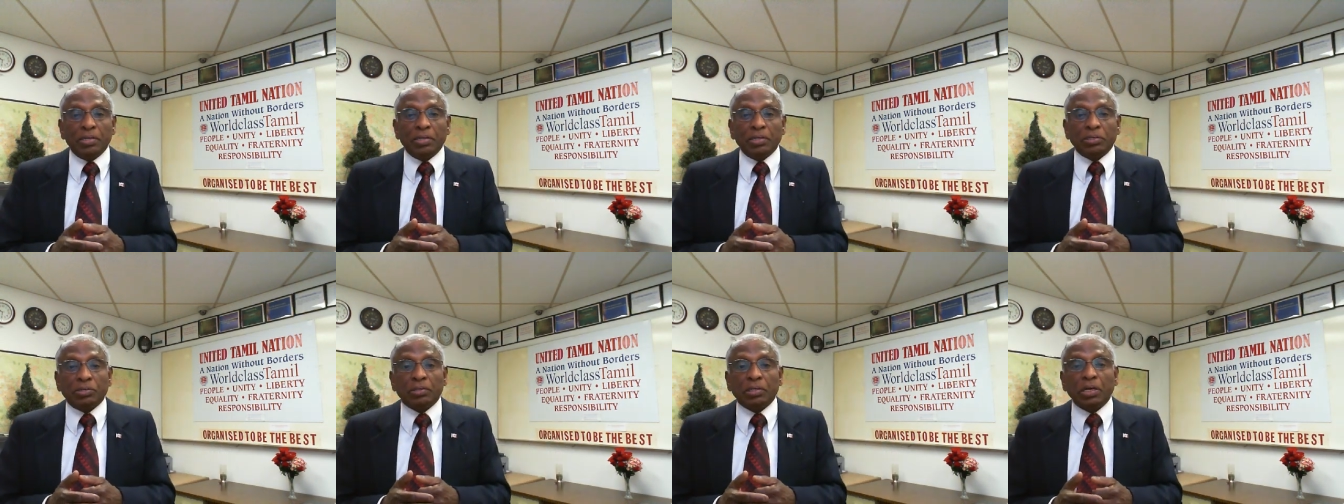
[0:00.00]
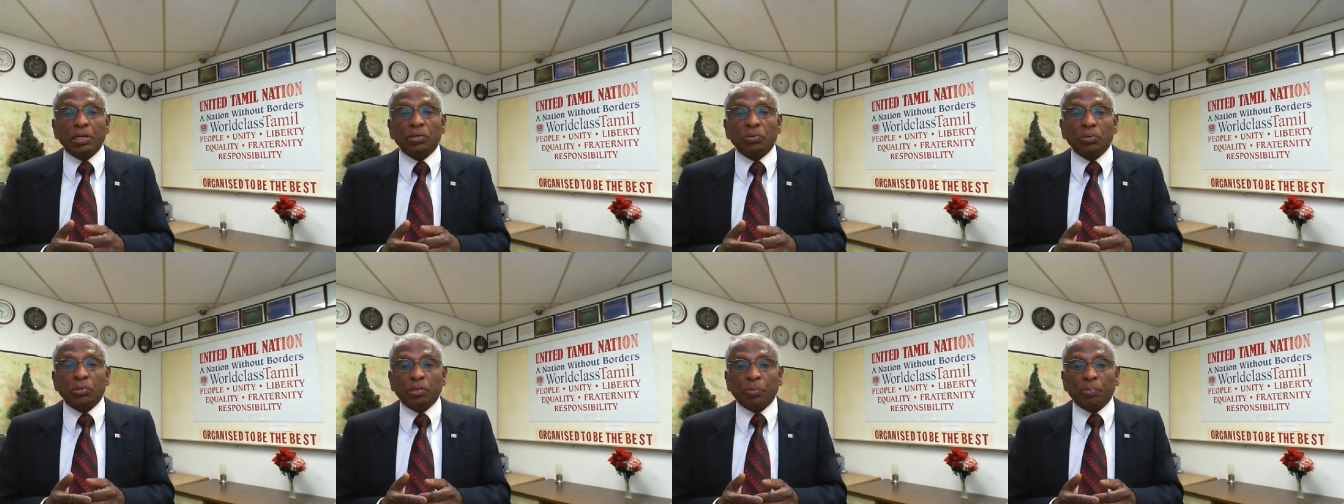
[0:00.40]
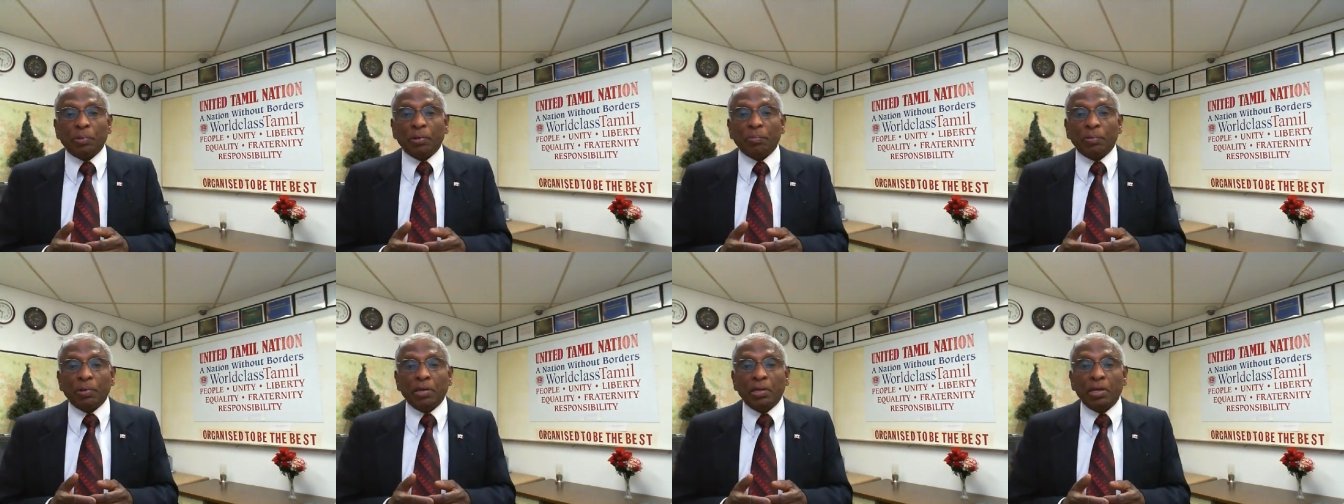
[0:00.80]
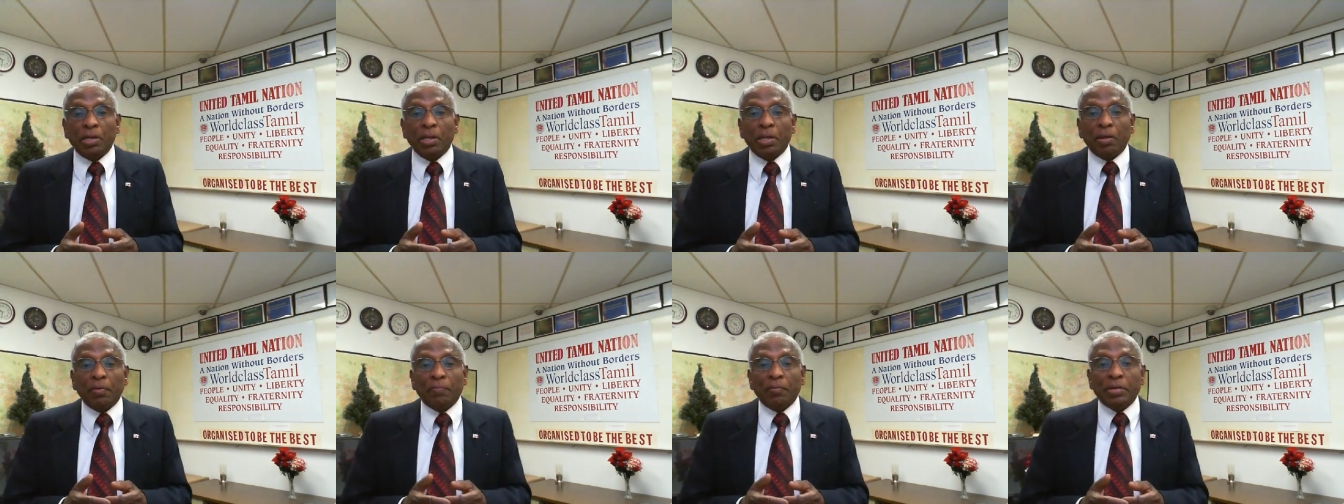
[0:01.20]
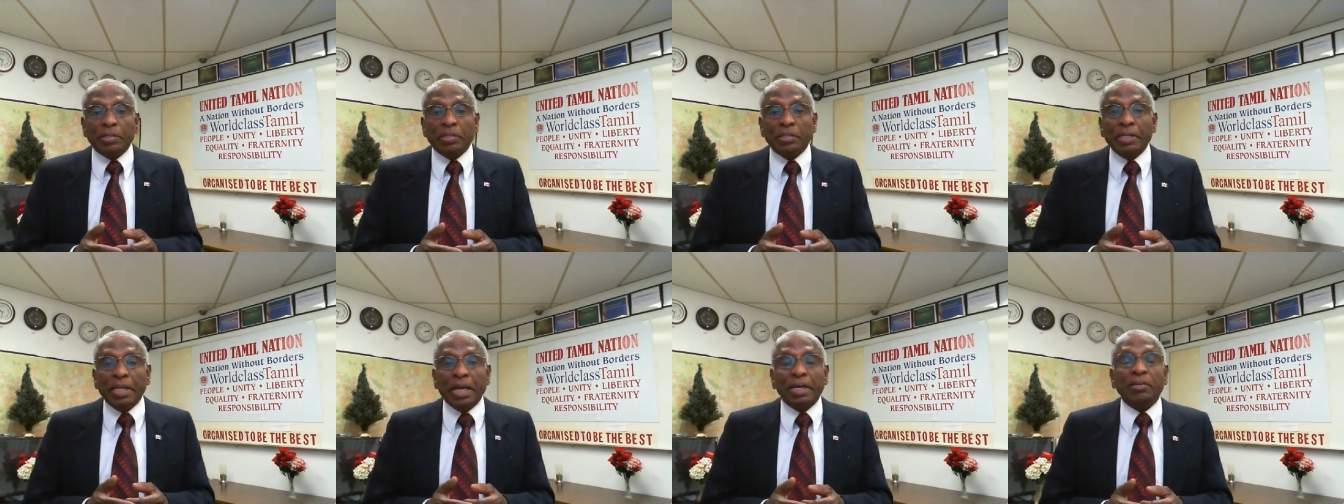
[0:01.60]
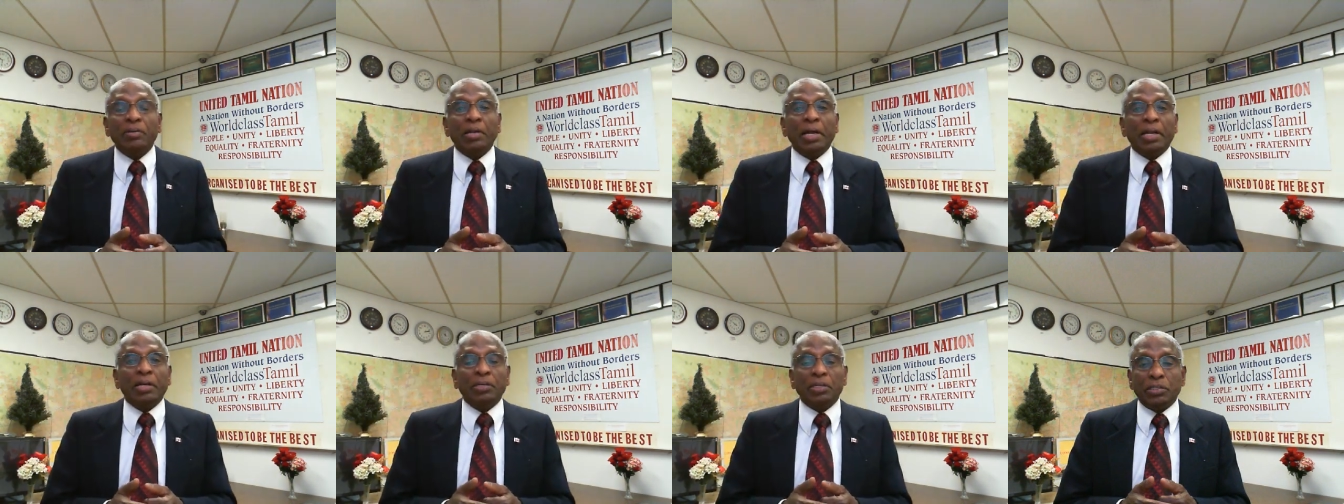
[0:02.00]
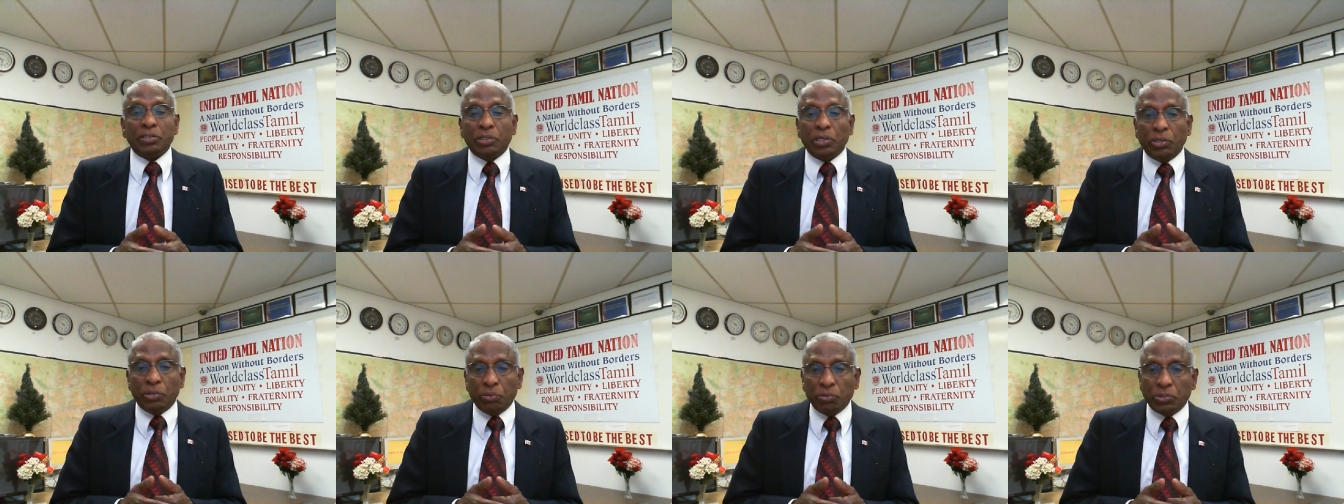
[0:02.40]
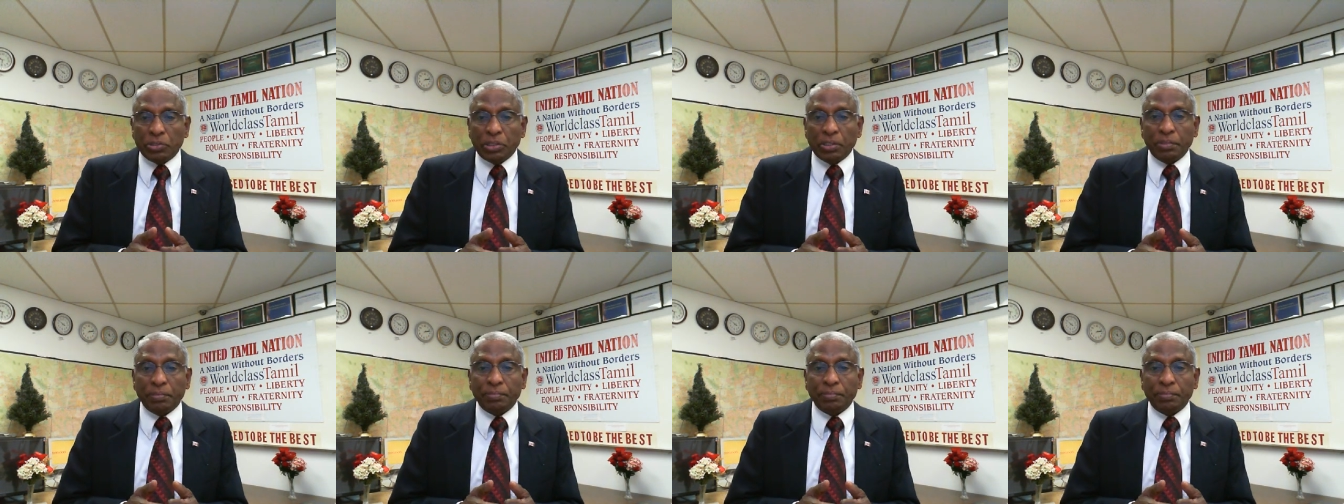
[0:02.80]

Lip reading: to control the people with debt and destitution.